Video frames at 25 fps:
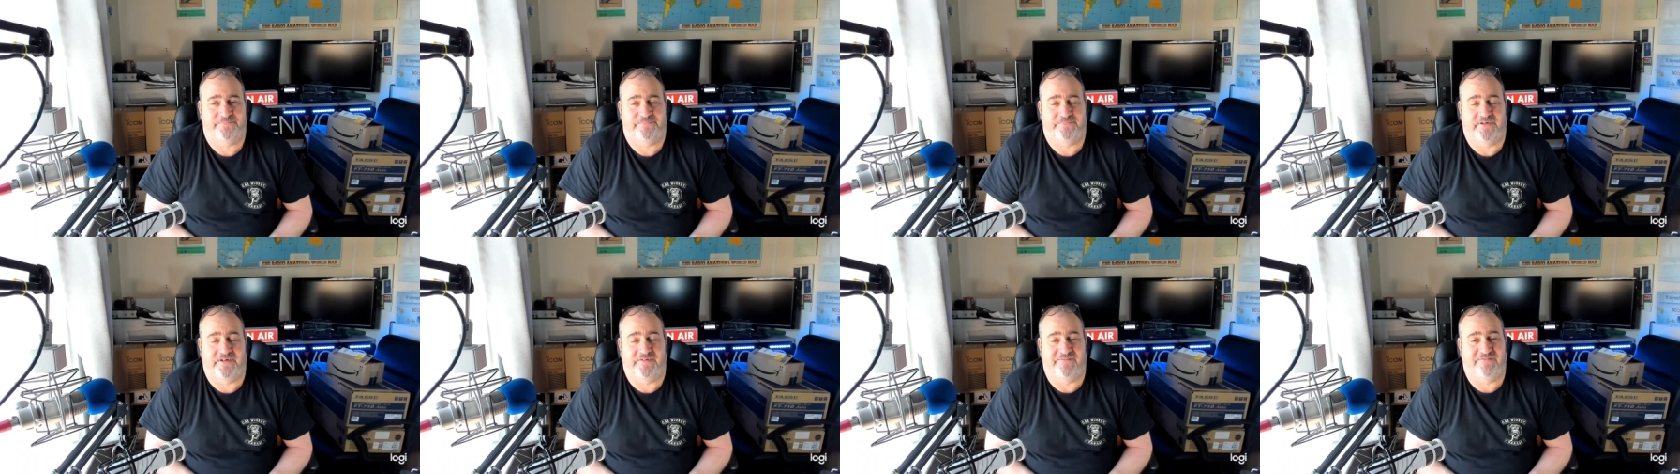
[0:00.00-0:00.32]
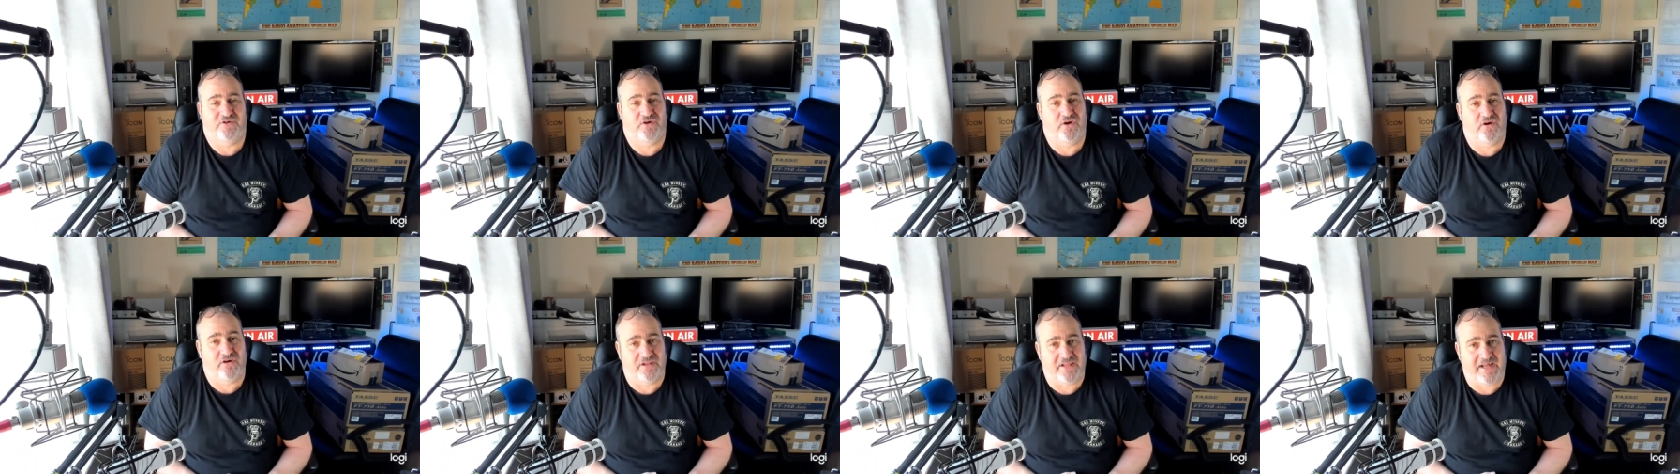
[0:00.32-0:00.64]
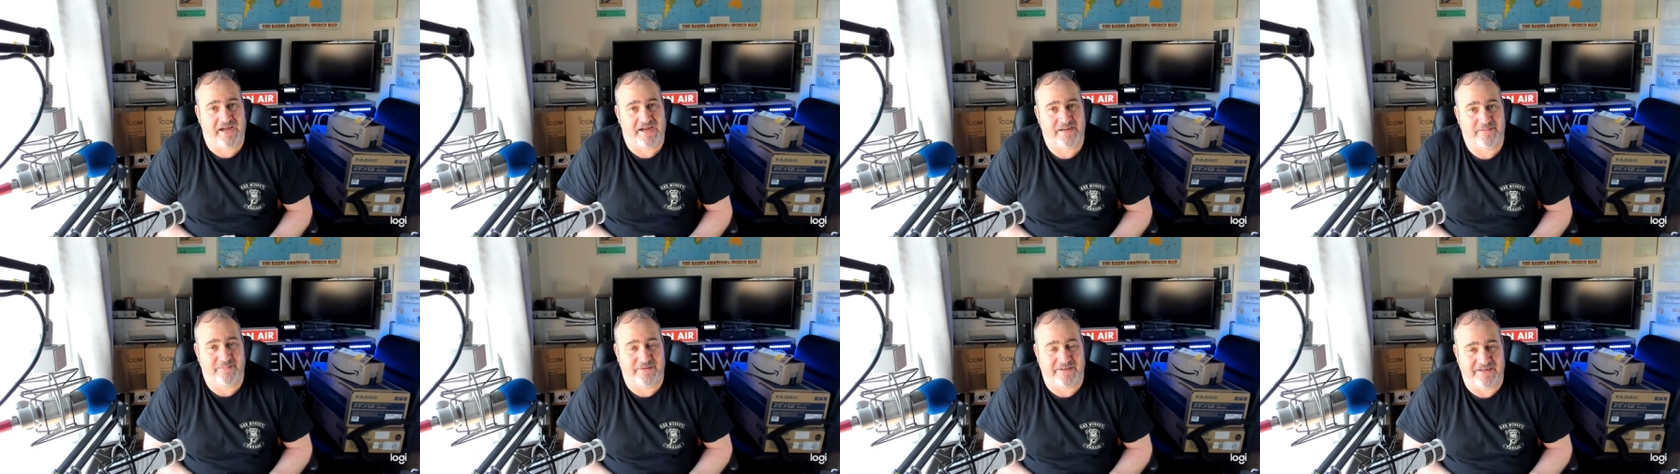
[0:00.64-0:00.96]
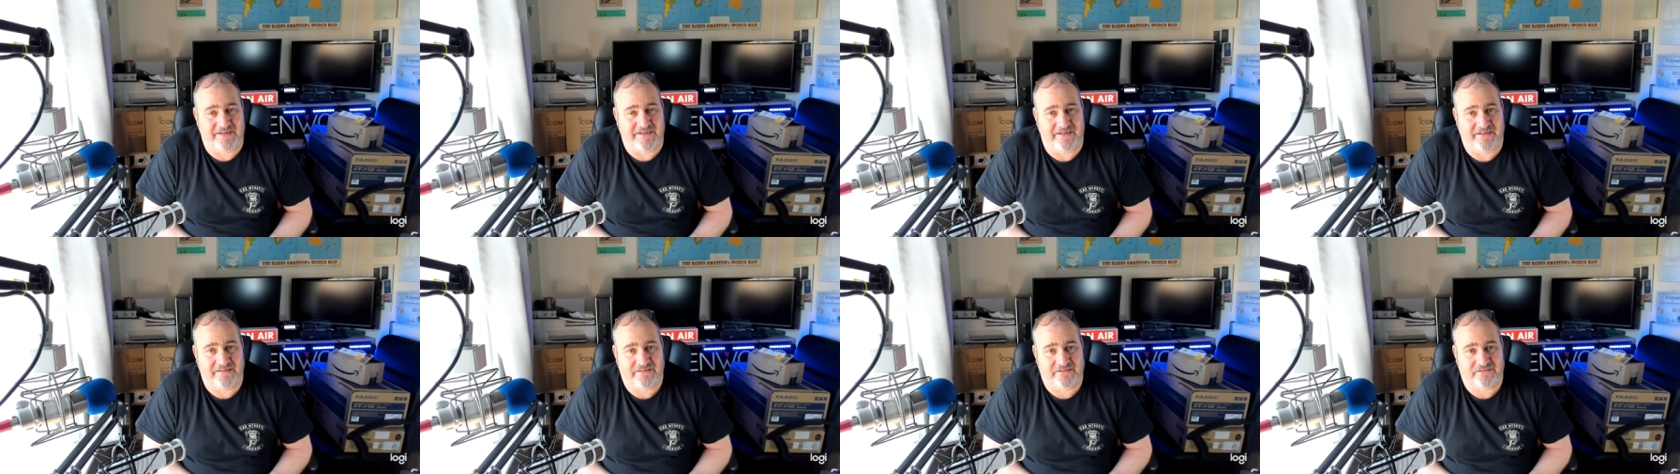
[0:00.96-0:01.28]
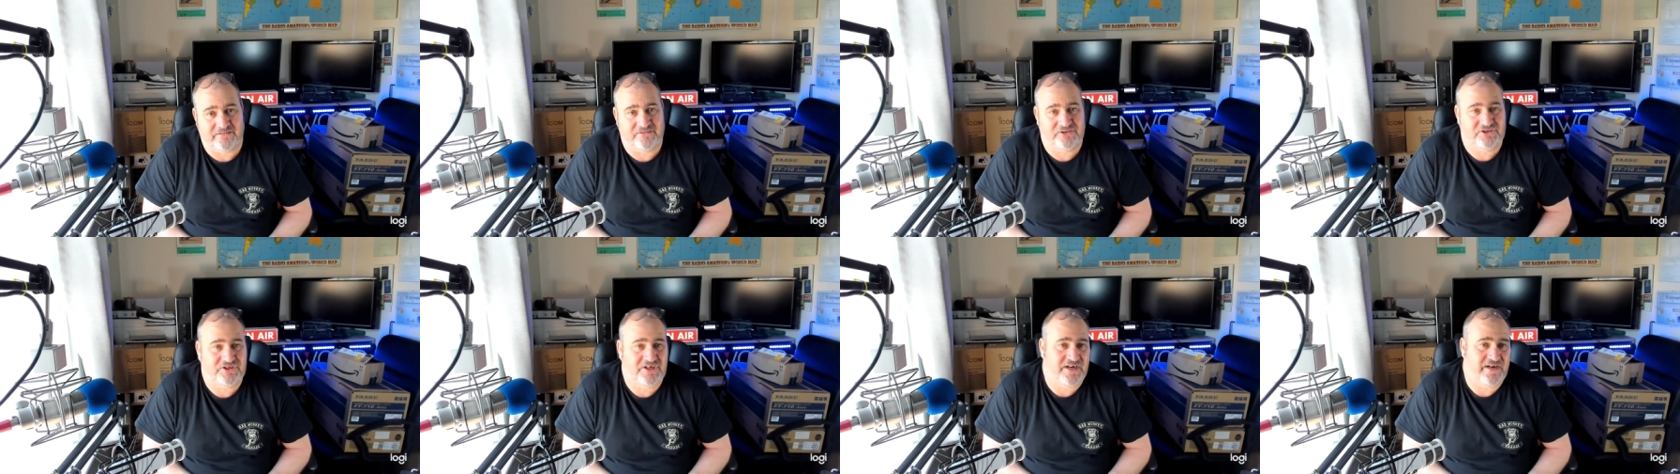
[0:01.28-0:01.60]
And if you don't like your
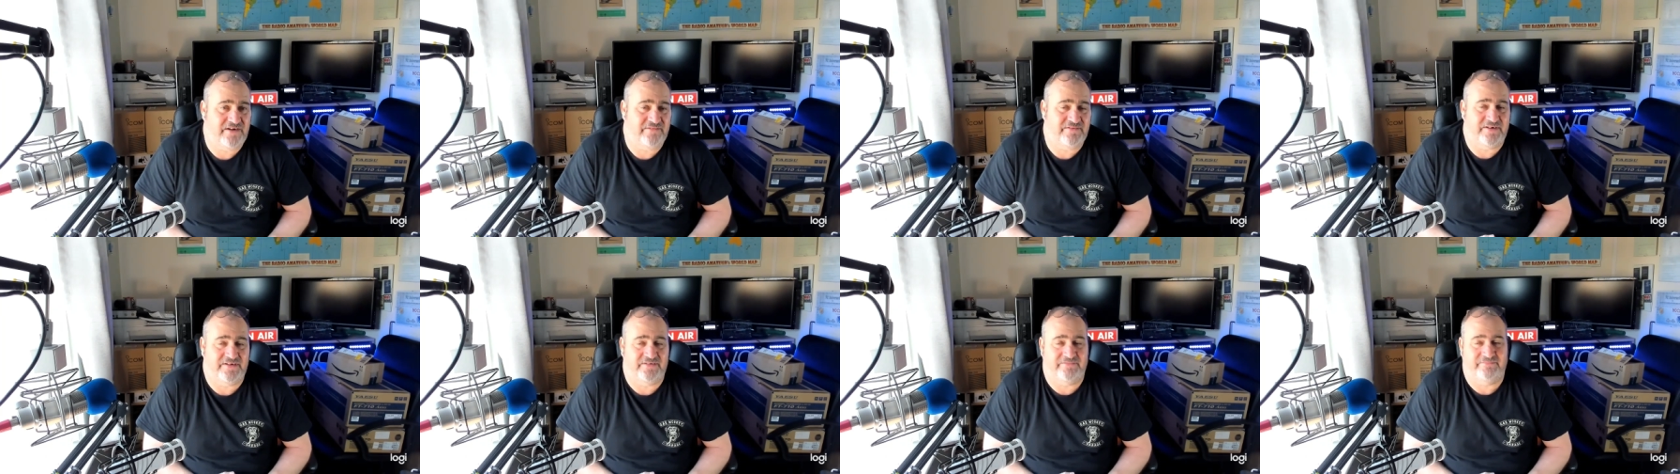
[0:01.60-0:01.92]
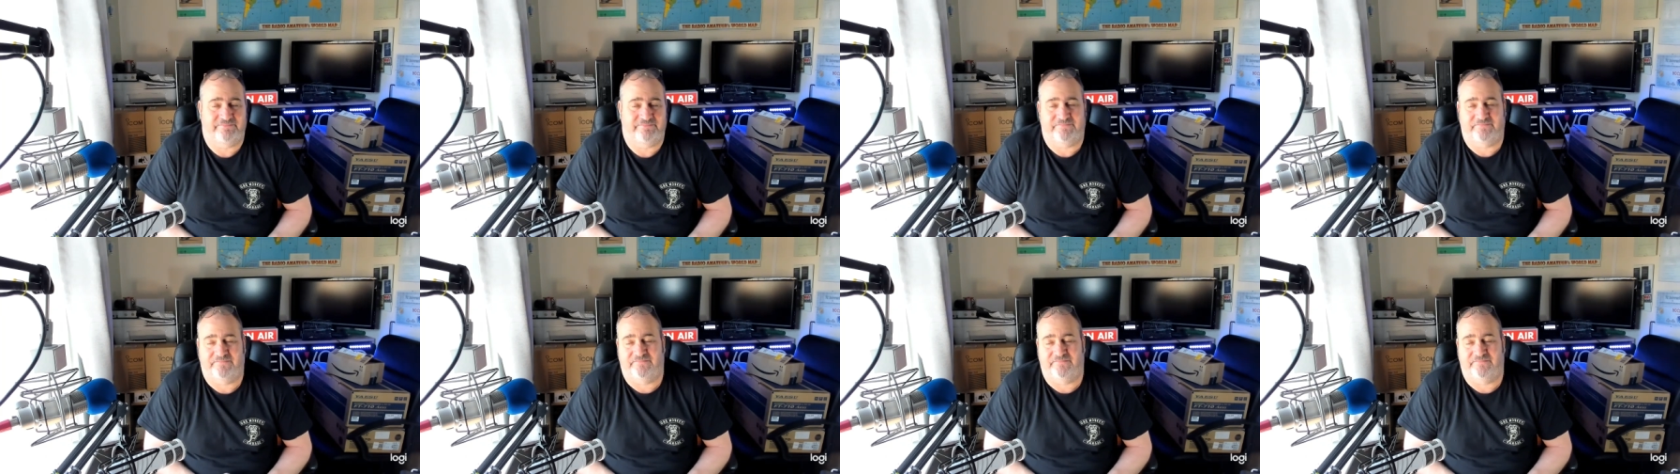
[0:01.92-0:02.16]
mates, share it.